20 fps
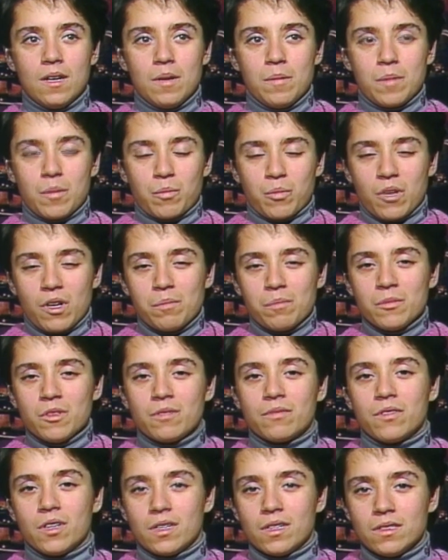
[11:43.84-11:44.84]
The problem you
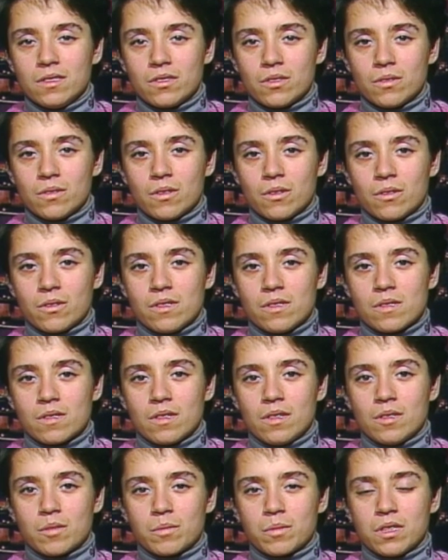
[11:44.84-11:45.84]
fall into, though, is
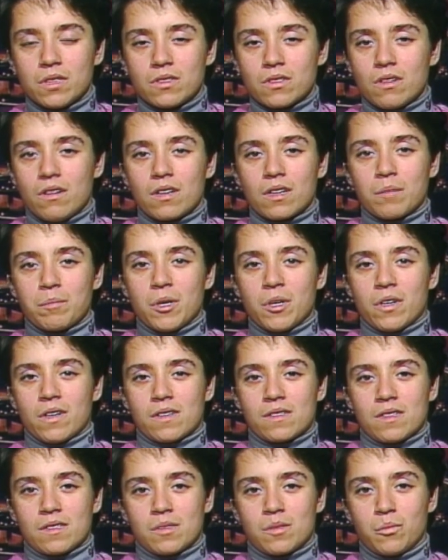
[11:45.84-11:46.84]
when you talk about
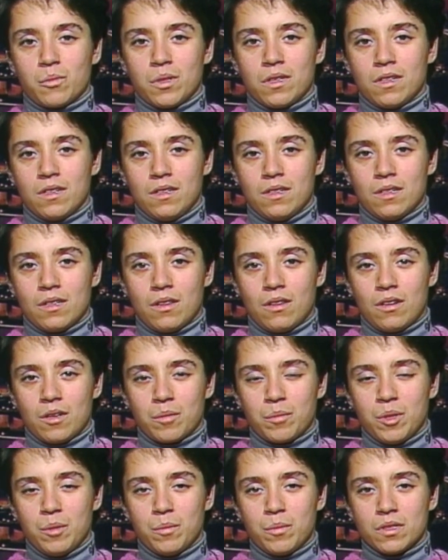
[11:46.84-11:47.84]
accessibility, a lot of
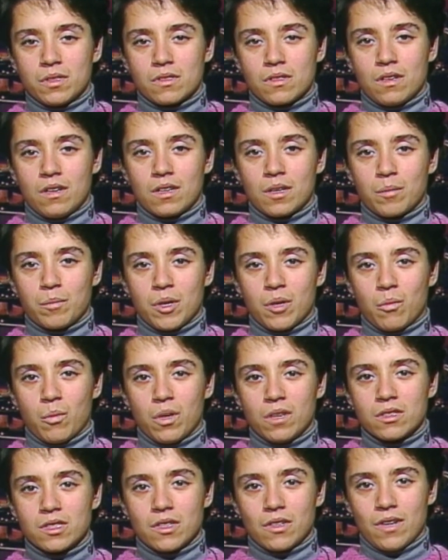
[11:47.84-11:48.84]
people talk about
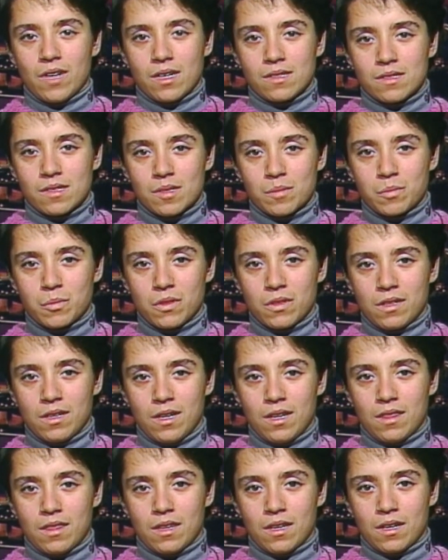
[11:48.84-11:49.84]
wheelchair access more than
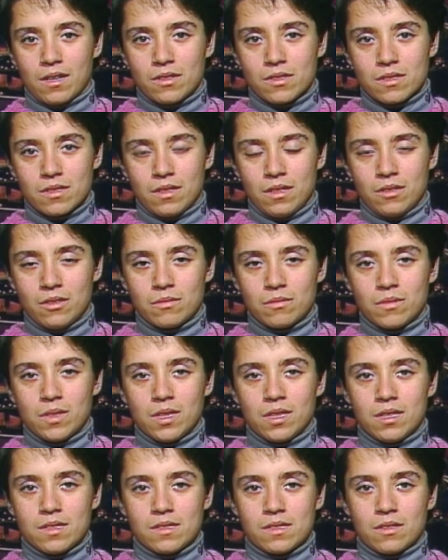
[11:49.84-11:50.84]
anything else, and they don't
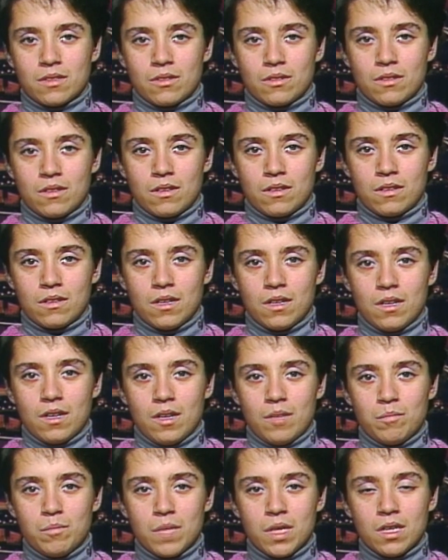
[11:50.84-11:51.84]
realize that there are
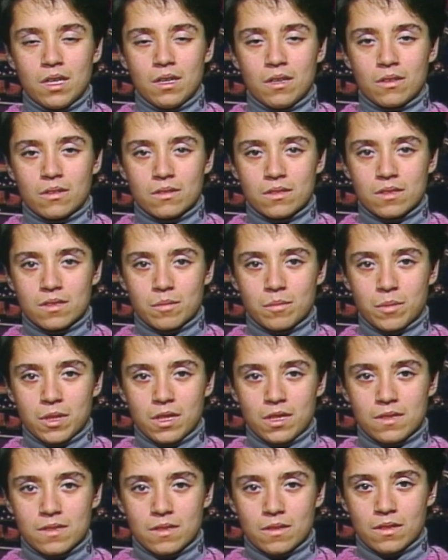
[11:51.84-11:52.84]
many other
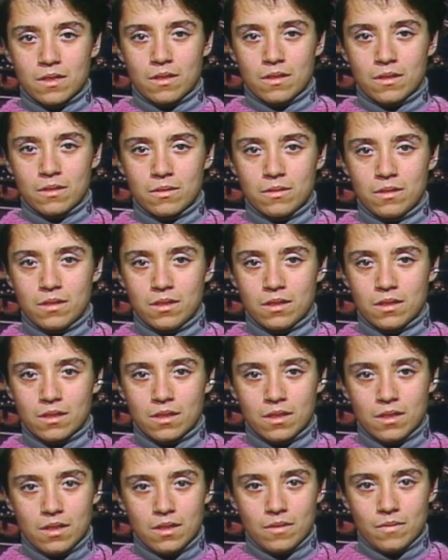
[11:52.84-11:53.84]
disabilities out there, including
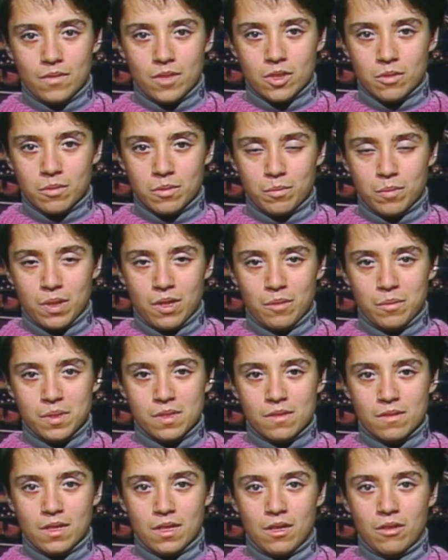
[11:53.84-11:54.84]
visual
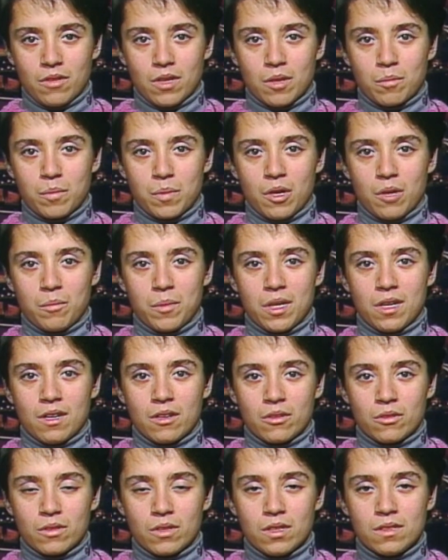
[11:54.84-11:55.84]
impairments and hearing impairment
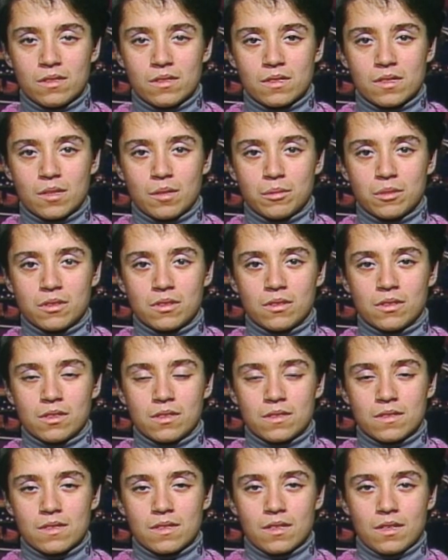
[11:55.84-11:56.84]
and learning disabled
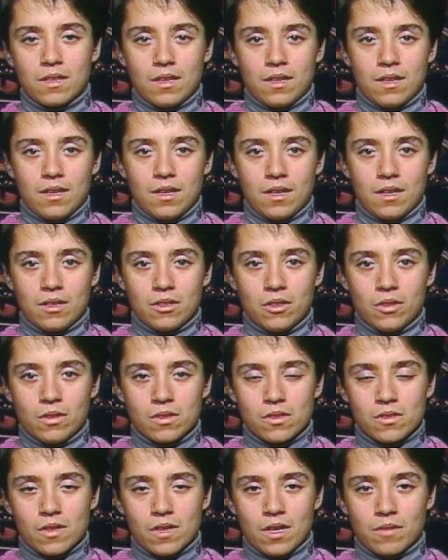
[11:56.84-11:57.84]
students. And you
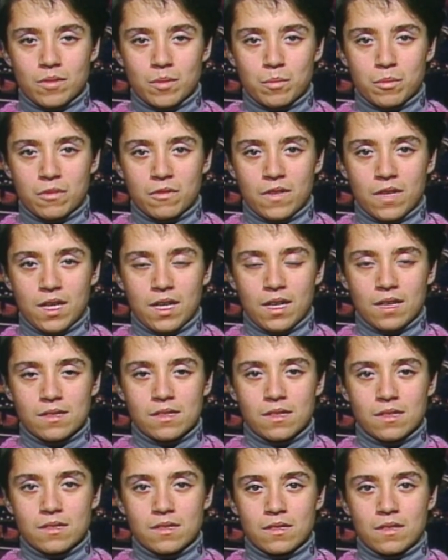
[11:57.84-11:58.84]
also have to provide
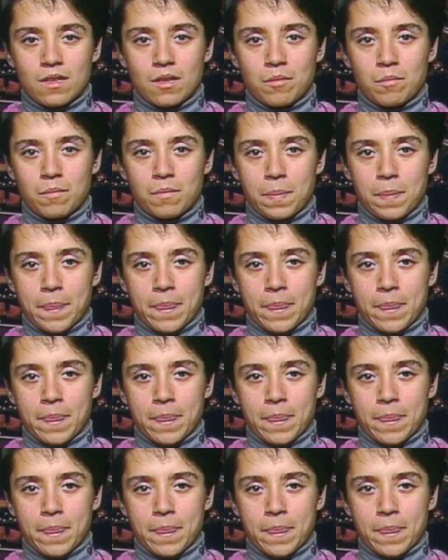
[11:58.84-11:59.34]
access to them.